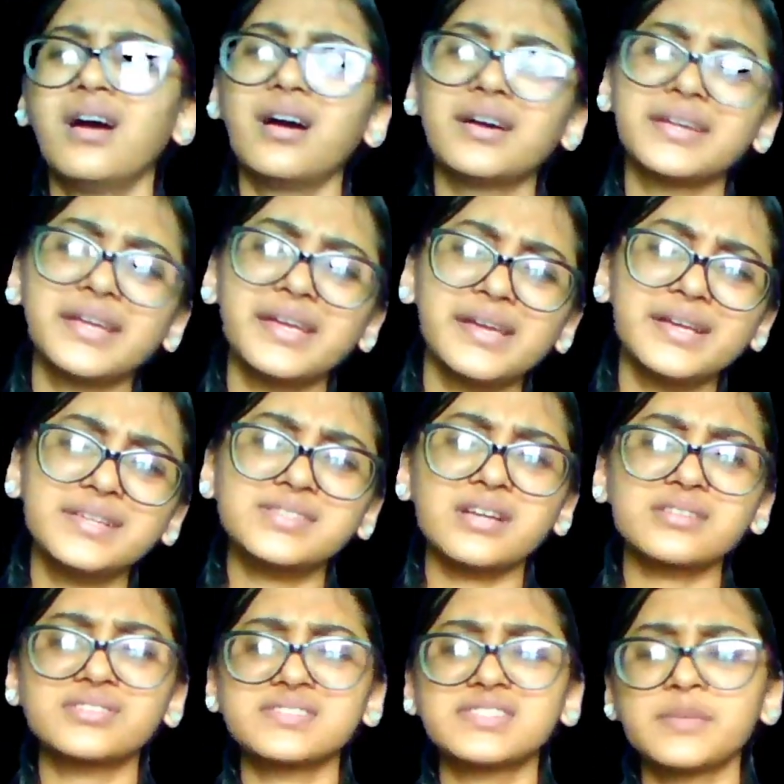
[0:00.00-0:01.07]
Array,
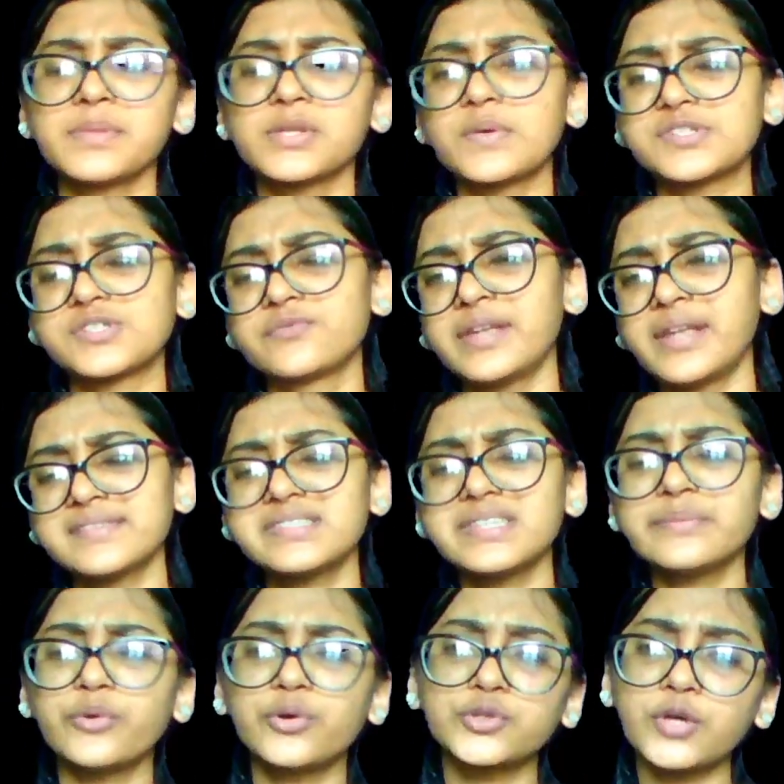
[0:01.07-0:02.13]
such a simple question. When I say
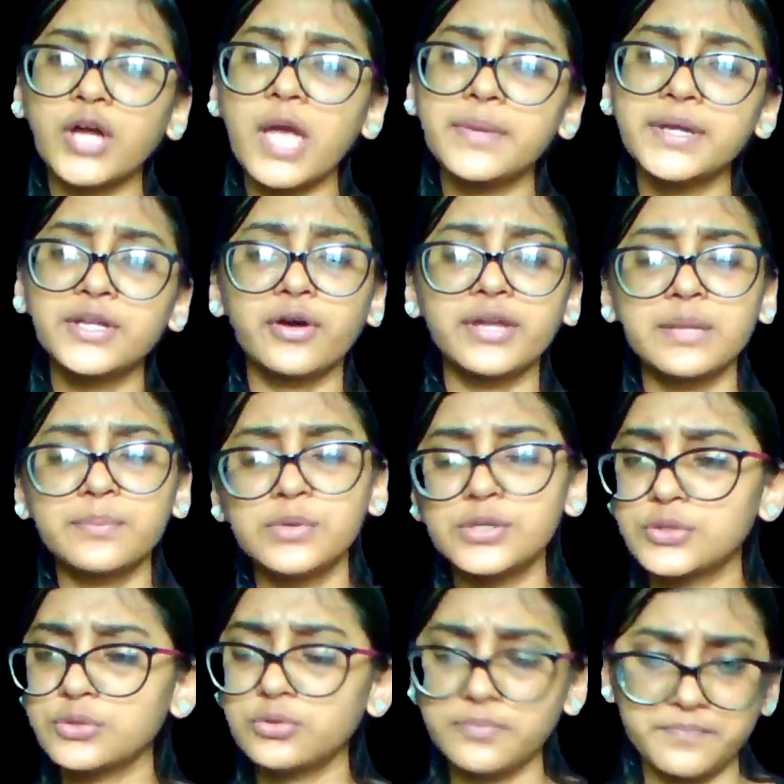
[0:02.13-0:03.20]
monohybrid, you are able
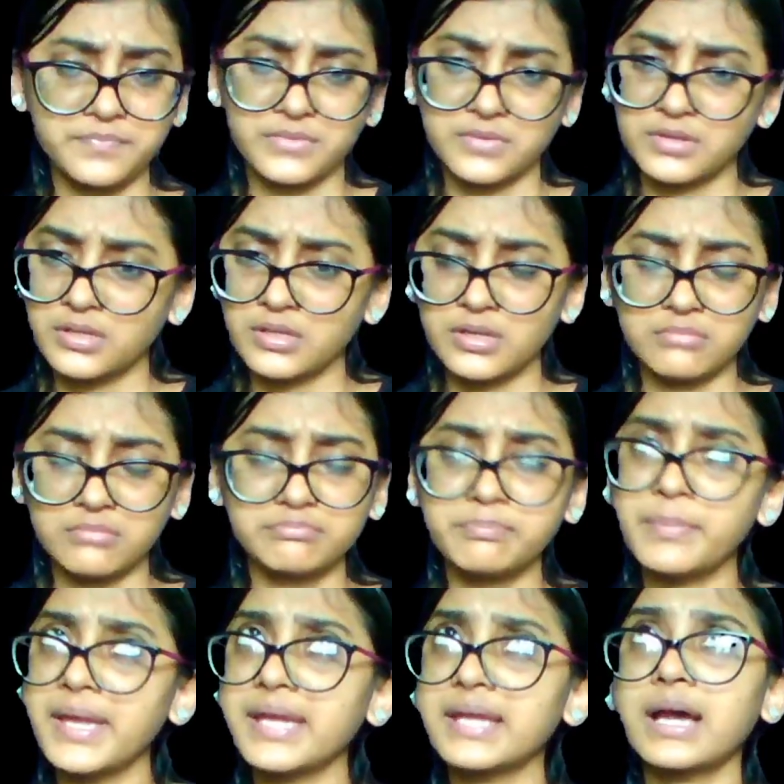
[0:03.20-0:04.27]
to
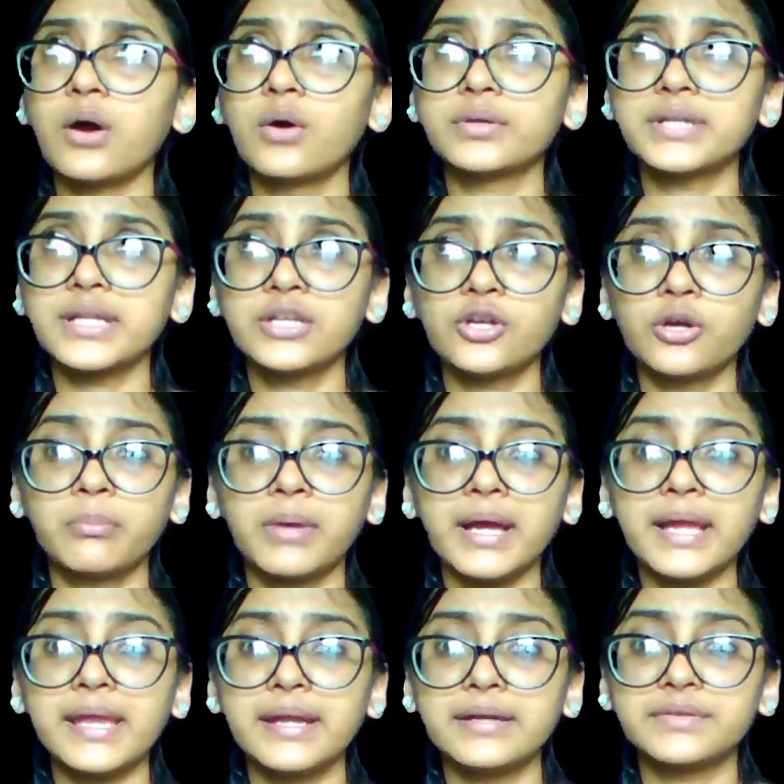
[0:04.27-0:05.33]
make out in your
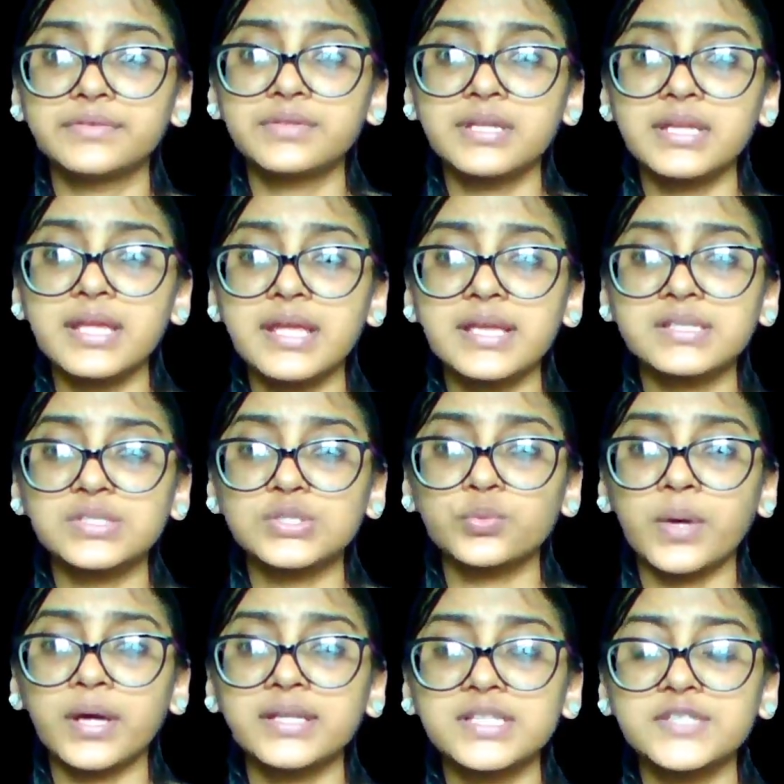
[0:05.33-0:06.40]
mind
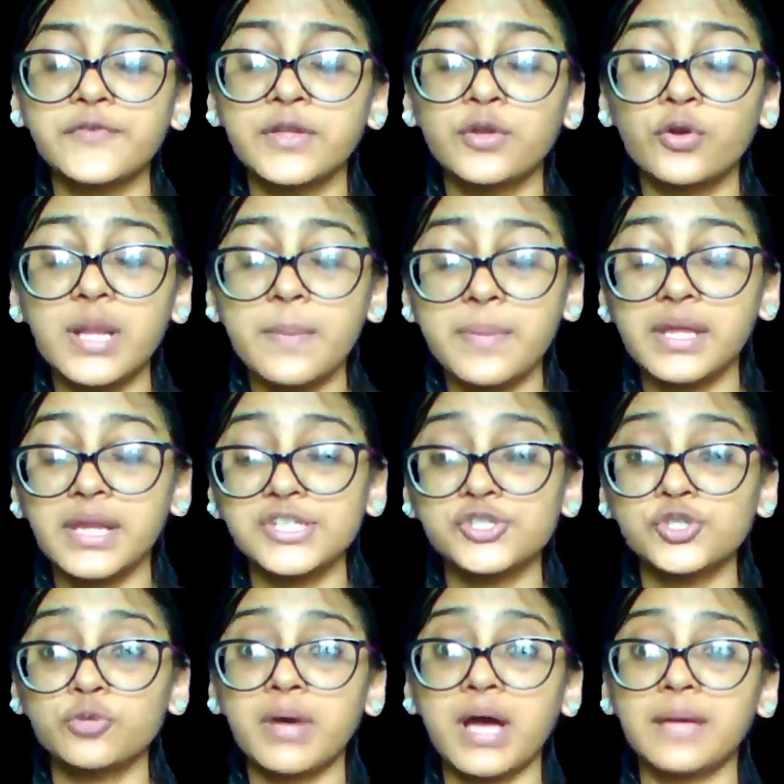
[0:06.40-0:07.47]
3:1 is phenotypic
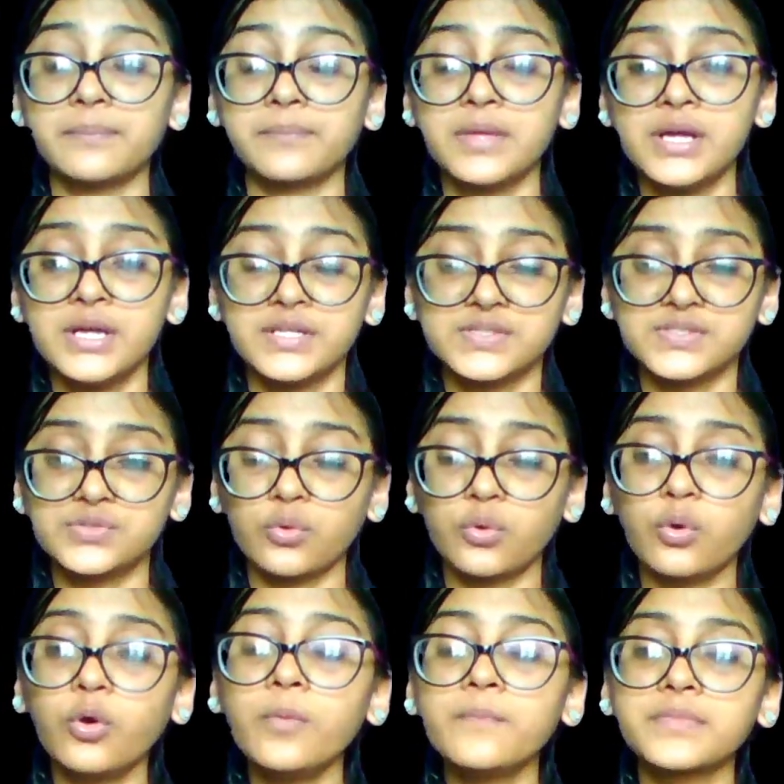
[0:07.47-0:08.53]
ratio, ma'am.
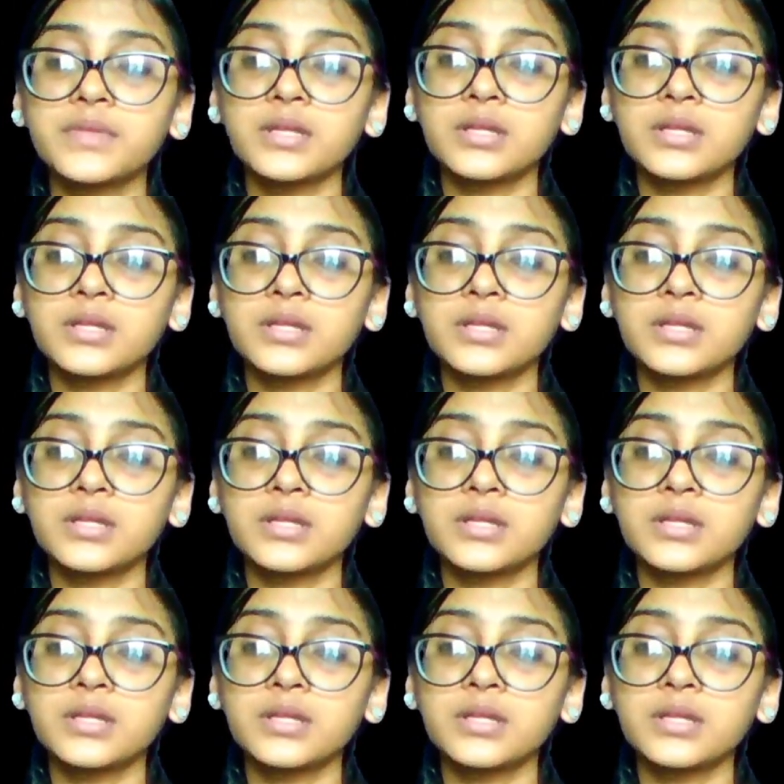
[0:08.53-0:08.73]
So